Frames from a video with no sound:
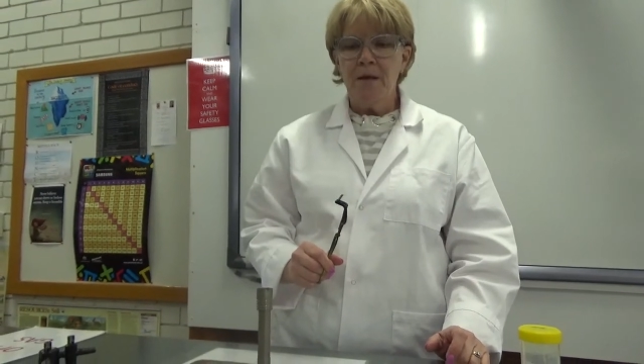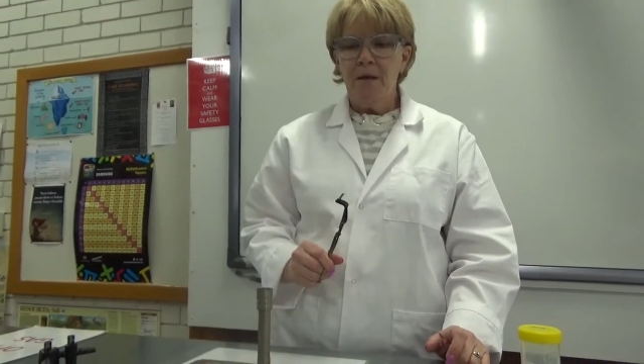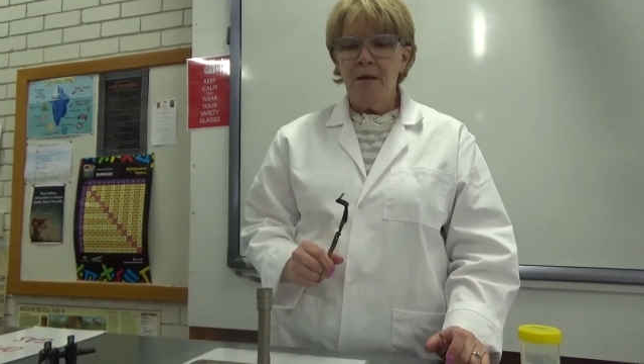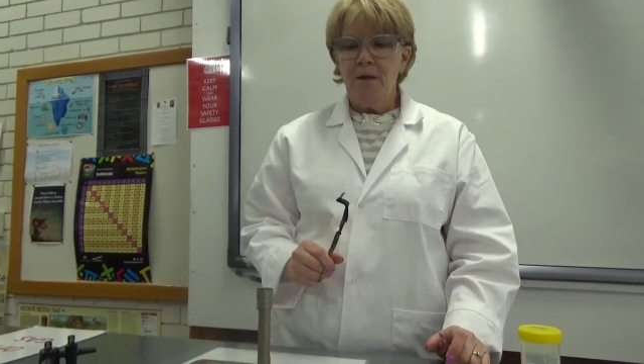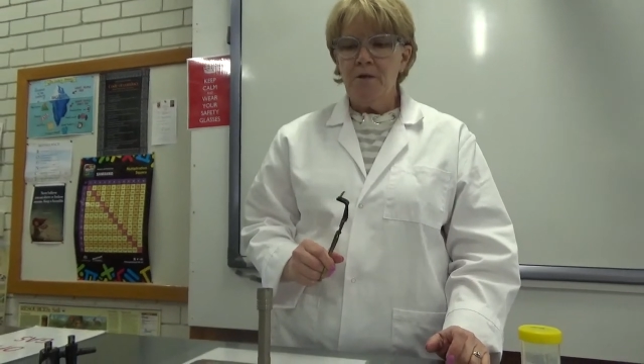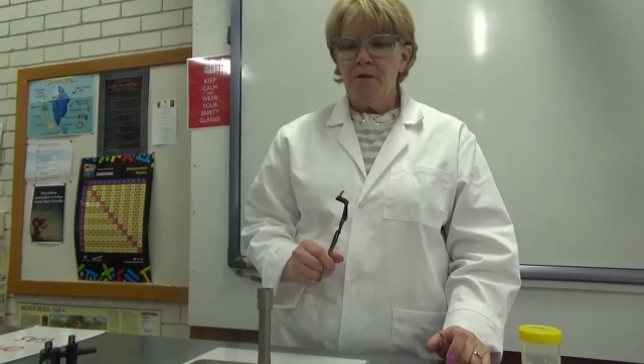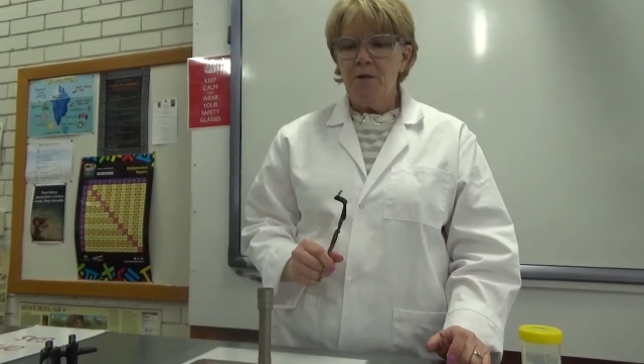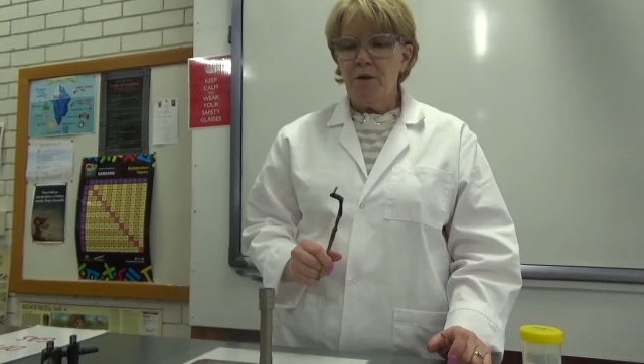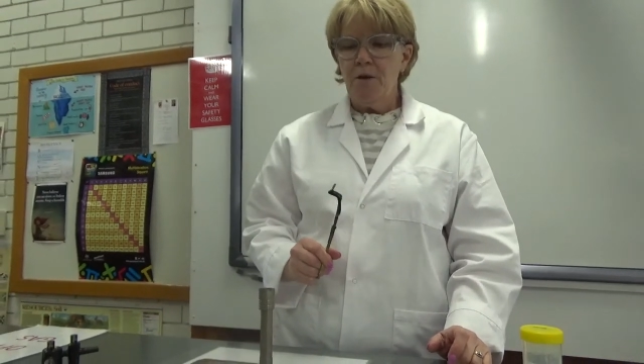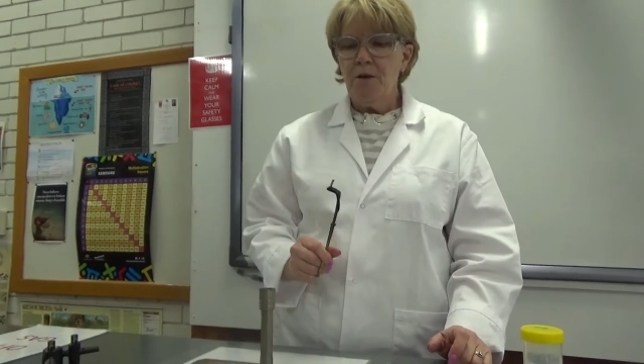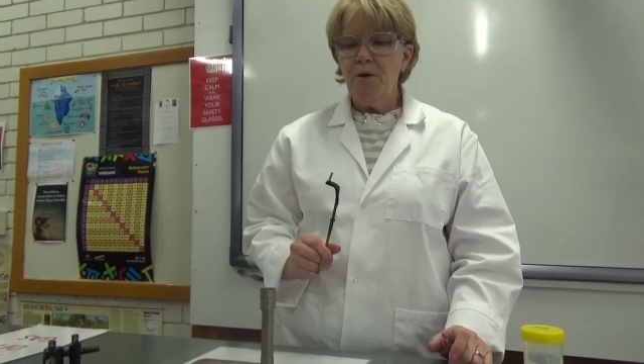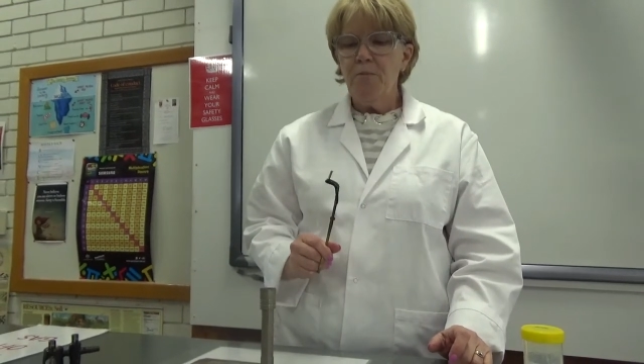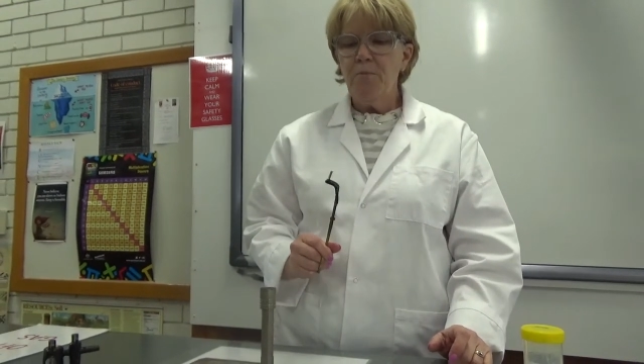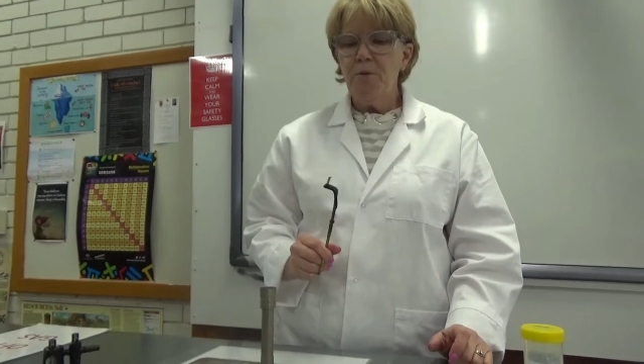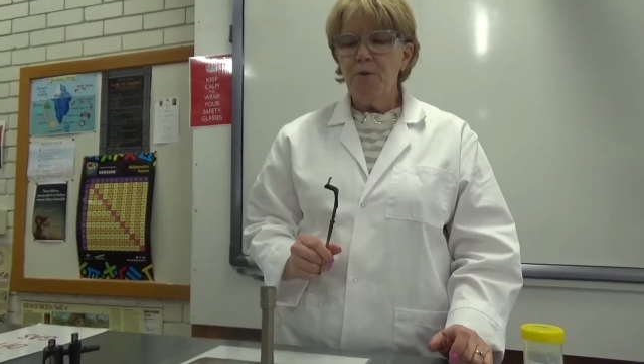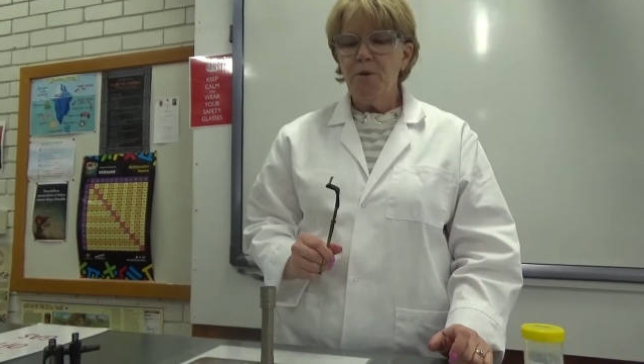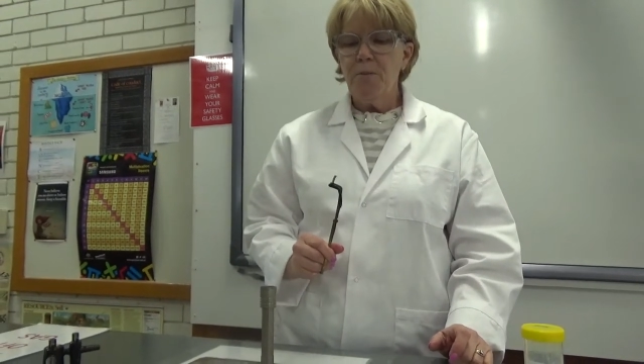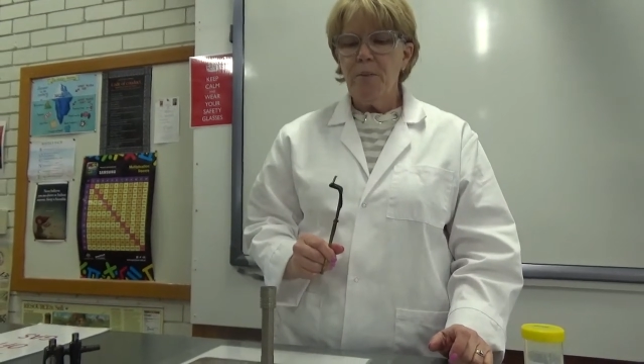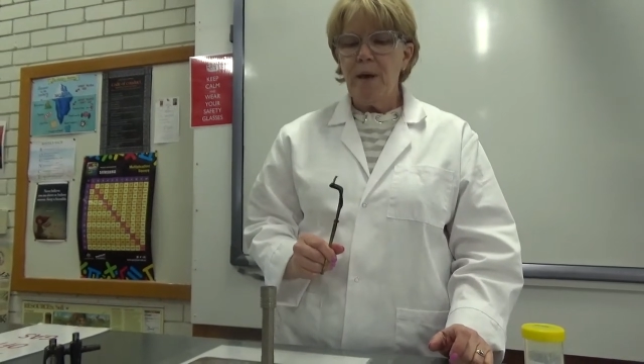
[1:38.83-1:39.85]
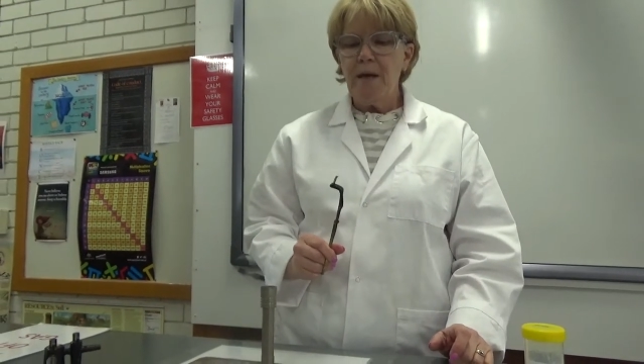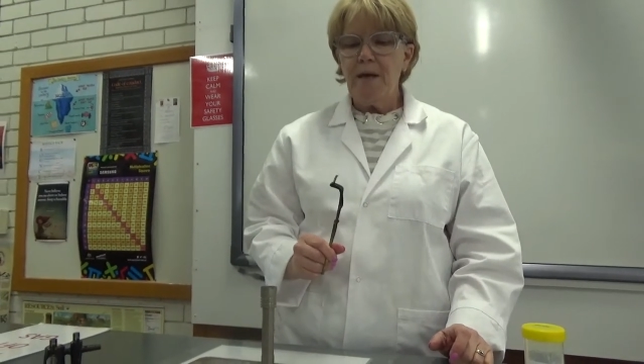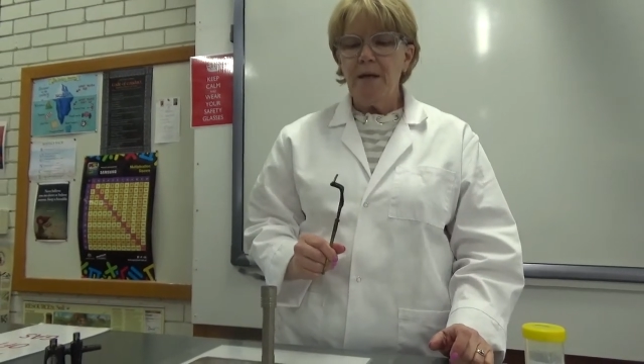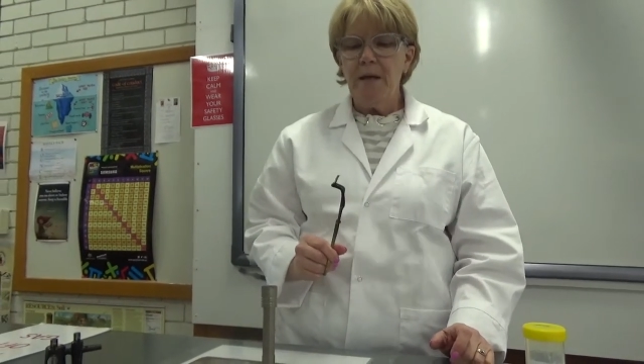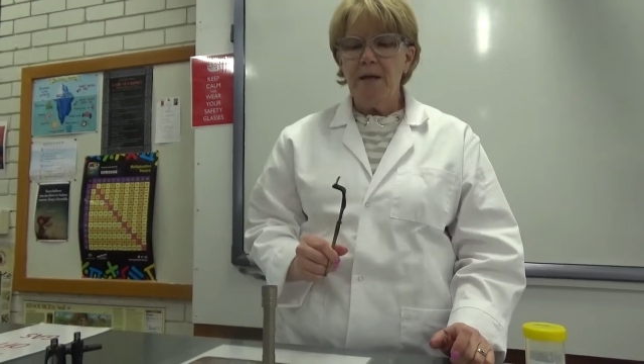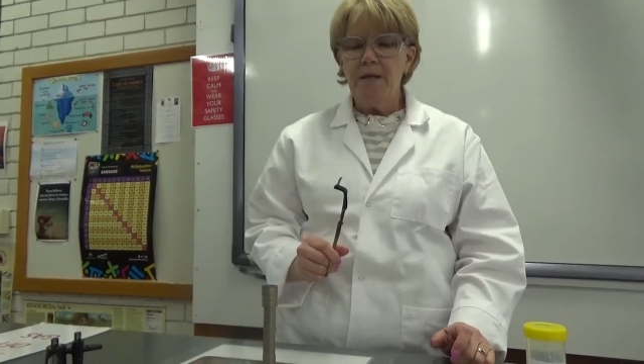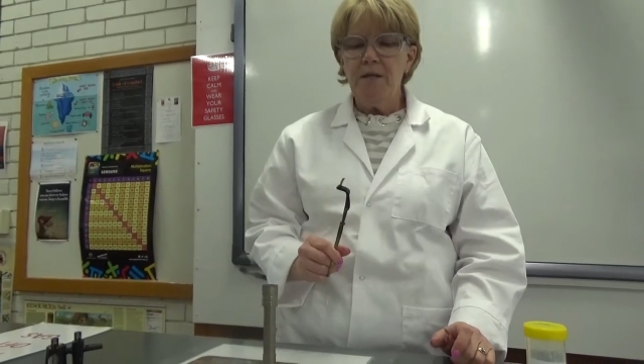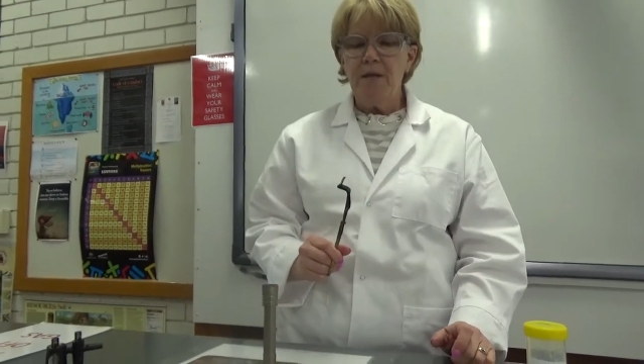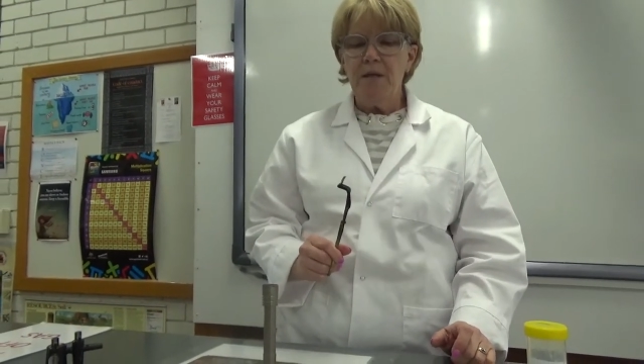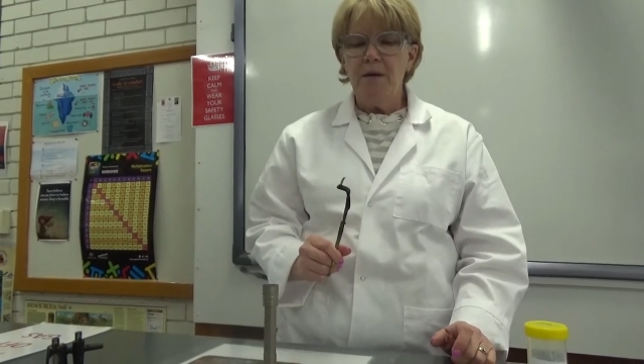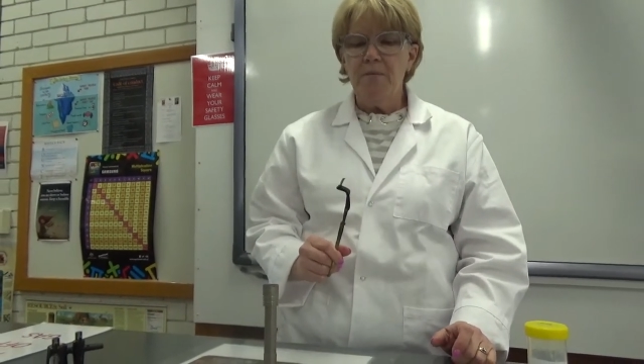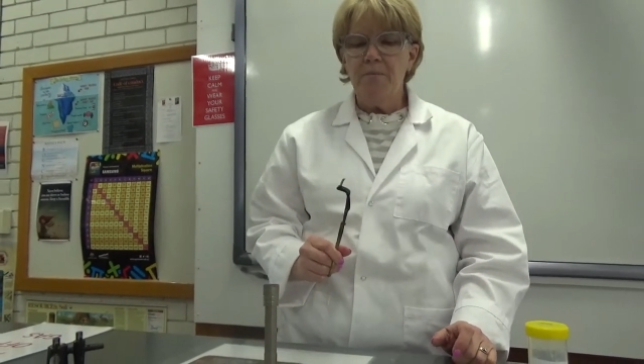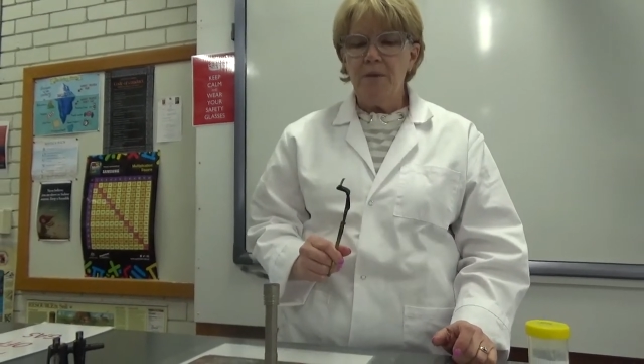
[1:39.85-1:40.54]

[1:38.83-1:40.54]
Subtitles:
So I'm going to put the magnesium,